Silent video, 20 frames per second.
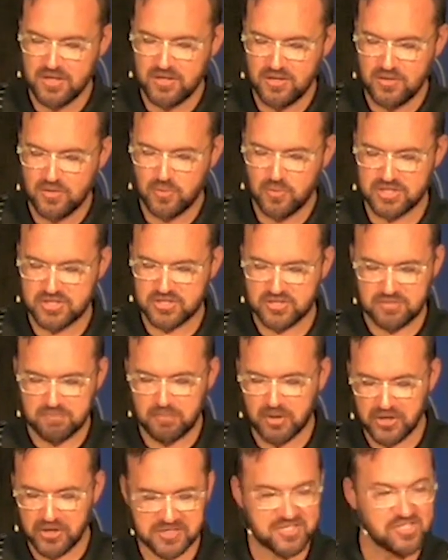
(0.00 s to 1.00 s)
Which
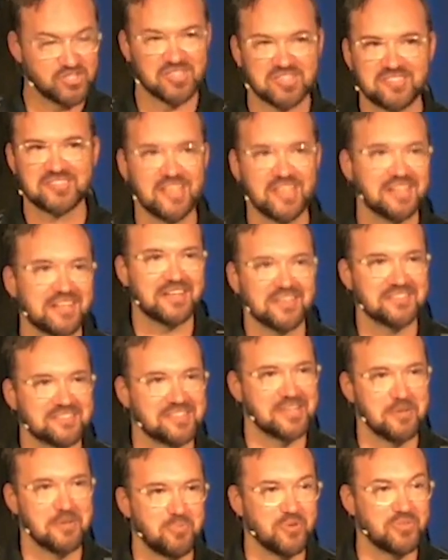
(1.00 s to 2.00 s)
Mark's just setting us
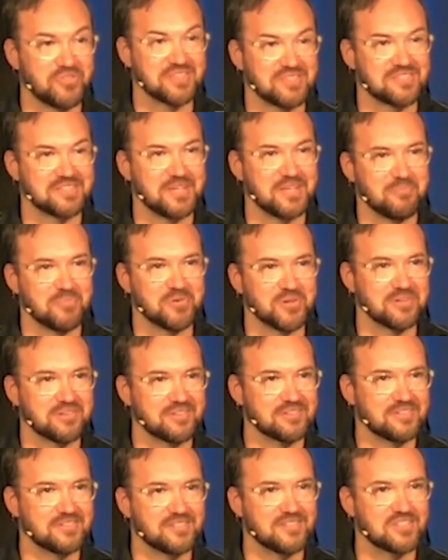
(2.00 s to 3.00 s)
up with this number
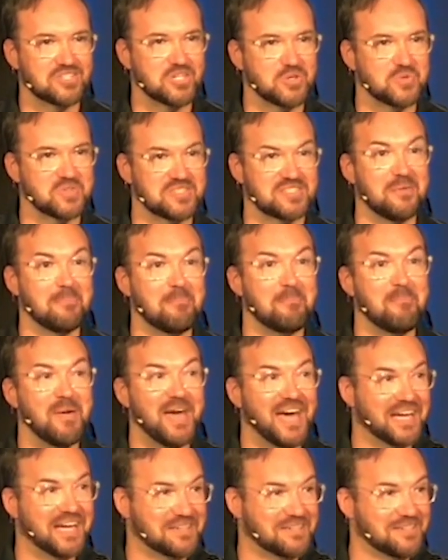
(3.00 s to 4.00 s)
to show us the
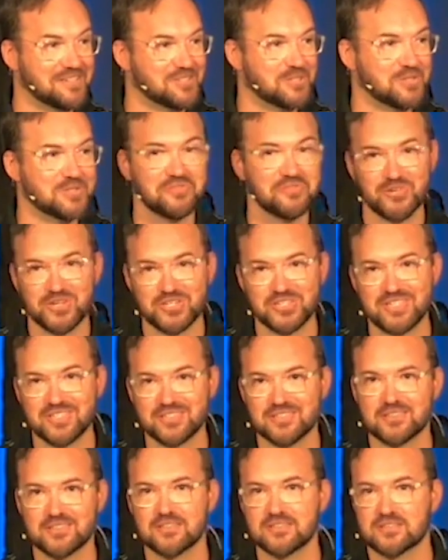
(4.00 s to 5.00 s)
magnitude of what
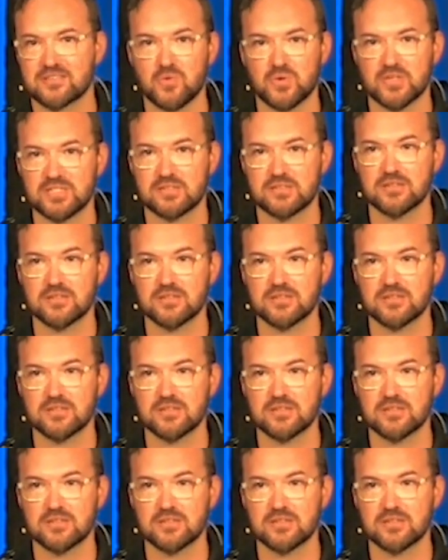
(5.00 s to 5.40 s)
Jesus is going to